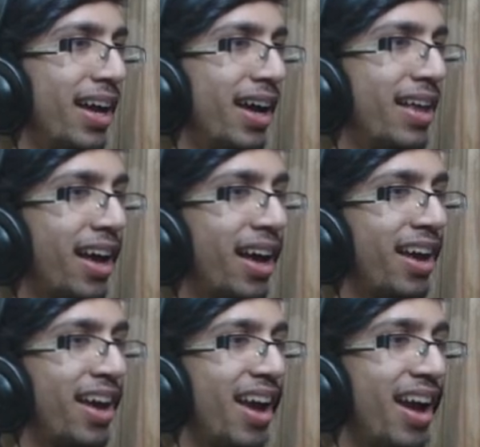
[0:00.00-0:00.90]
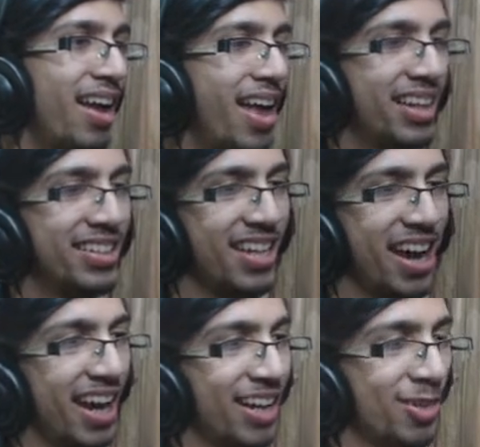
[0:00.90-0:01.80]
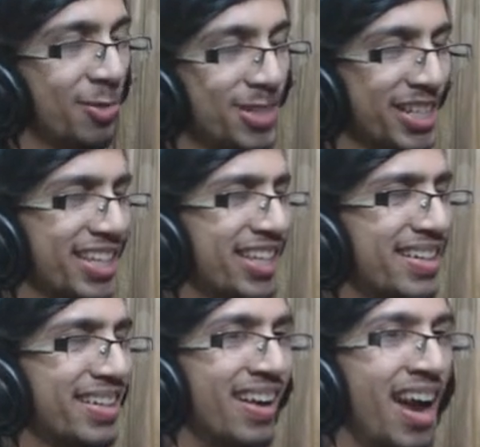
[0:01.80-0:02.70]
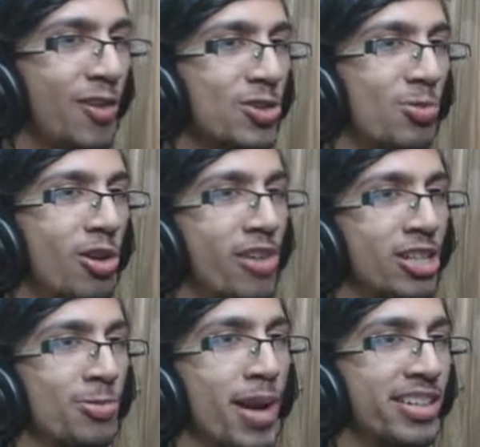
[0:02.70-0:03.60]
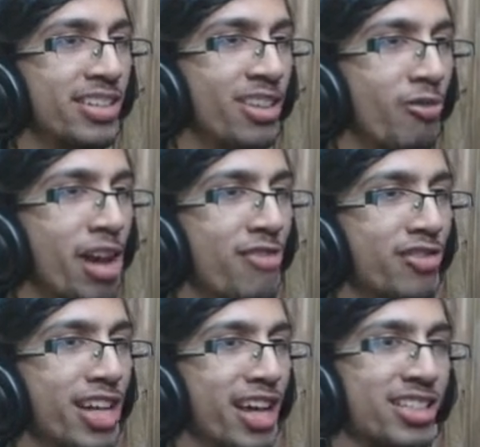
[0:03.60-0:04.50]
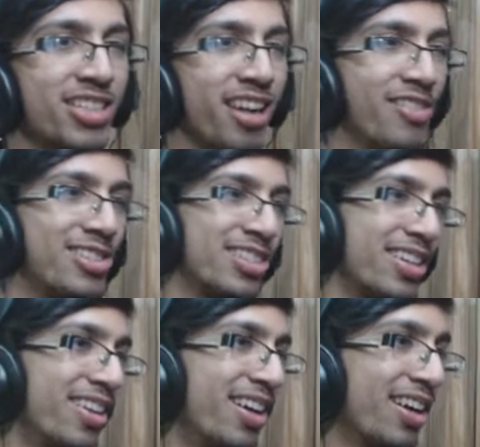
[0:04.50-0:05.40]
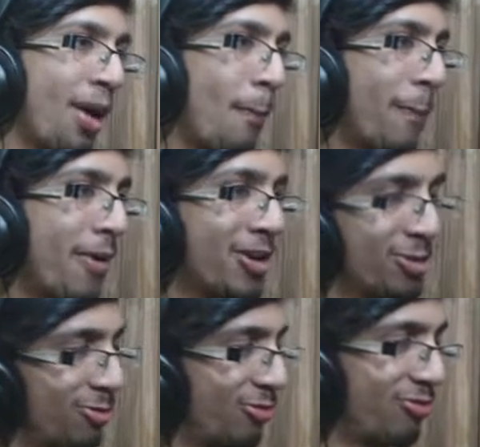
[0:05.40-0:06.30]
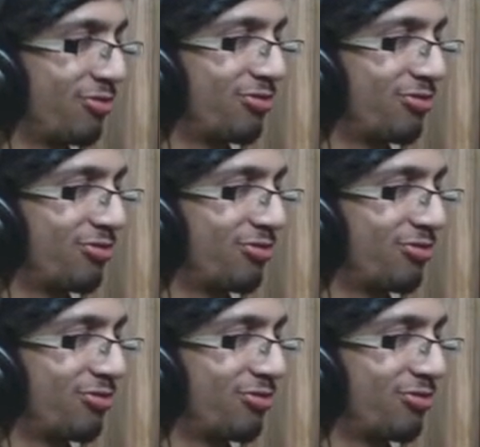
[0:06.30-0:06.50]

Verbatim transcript: I died over here. I was more of expecting the wave next, I will say, compared to...